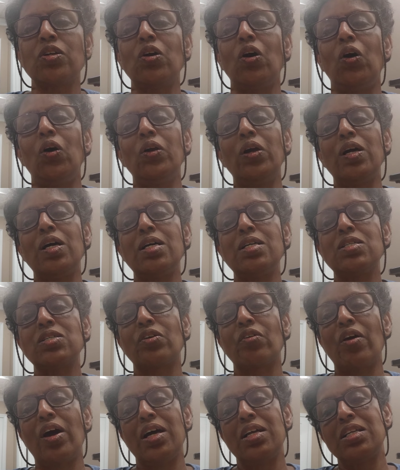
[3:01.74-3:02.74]
God has
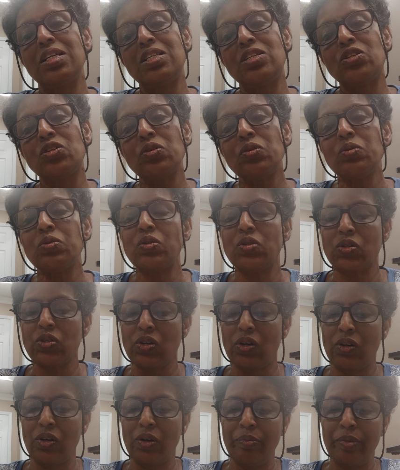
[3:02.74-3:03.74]
granted to
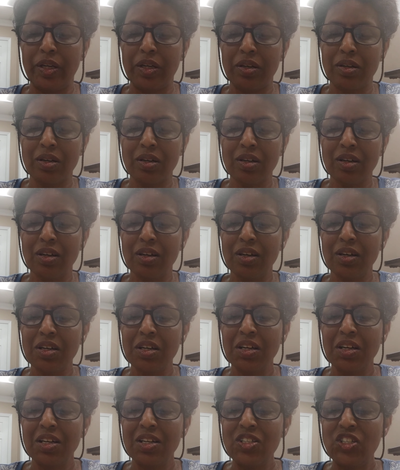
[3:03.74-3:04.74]
Solomon.
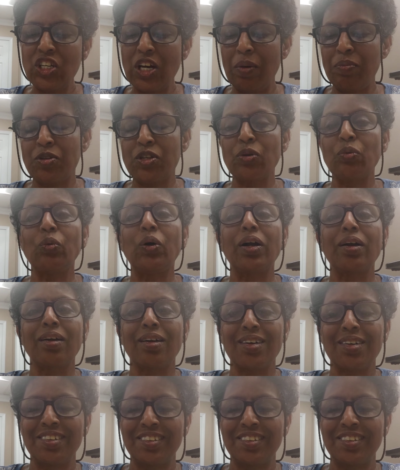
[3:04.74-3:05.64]
Chapter 1.